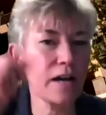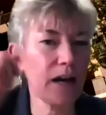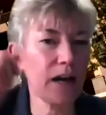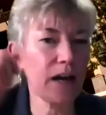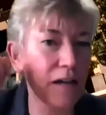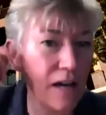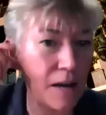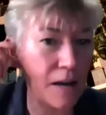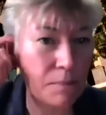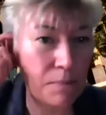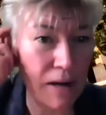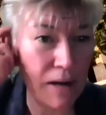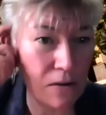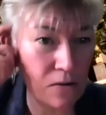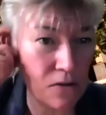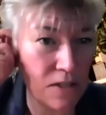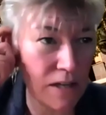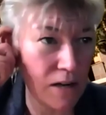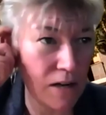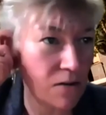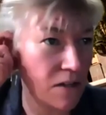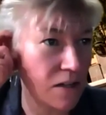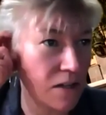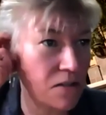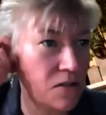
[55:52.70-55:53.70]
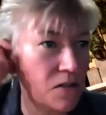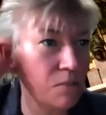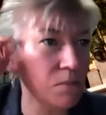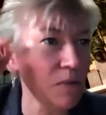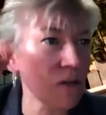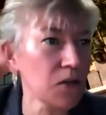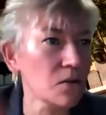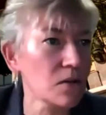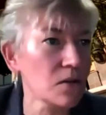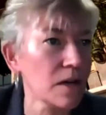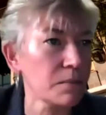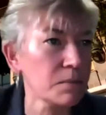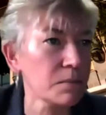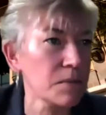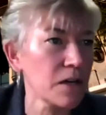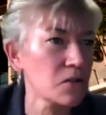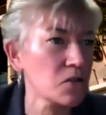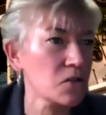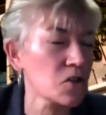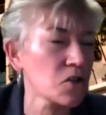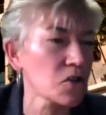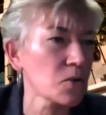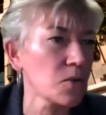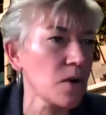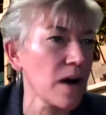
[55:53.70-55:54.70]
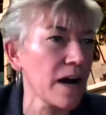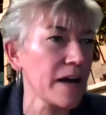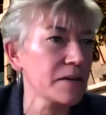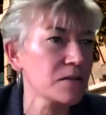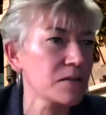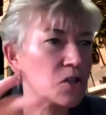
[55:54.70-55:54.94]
I got bounced out into mute. I'm not sure why.